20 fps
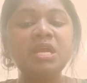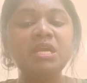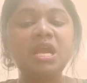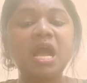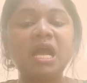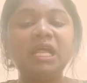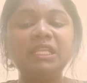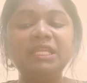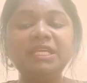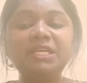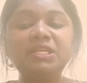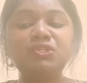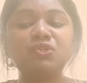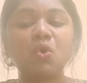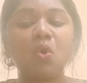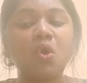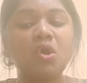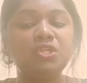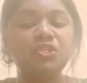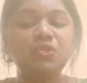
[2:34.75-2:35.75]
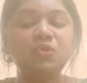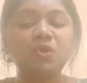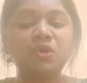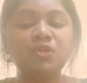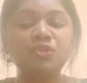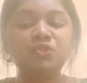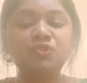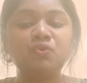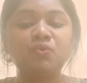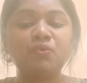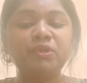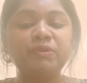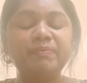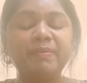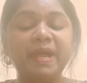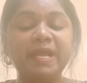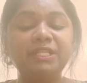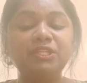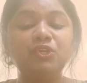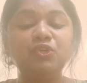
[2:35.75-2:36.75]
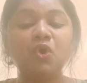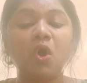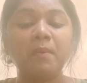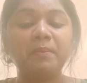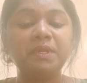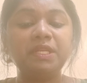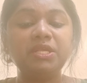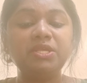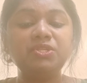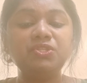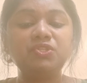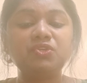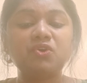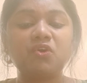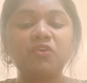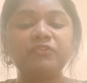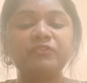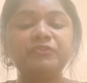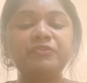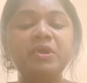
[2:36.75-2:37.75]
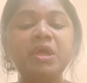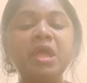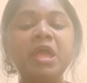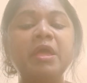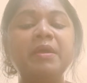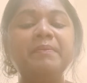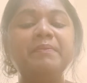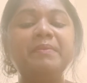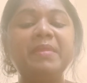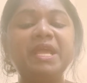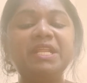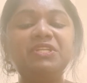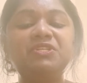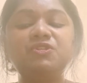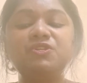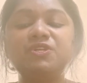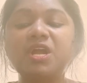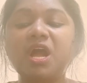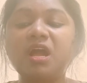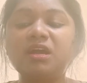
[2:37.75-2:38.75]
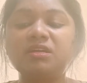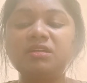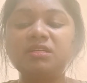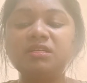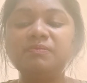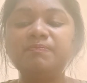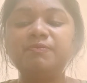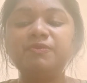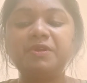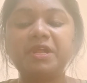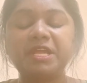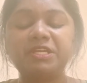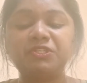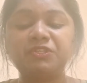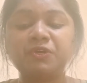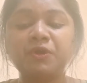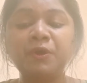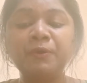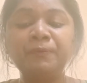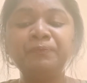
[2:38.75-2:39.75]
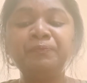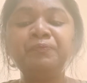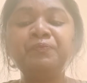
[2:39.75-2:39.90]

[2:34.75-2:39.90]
Kali is also controlled by the dominance of matriarchal pressure.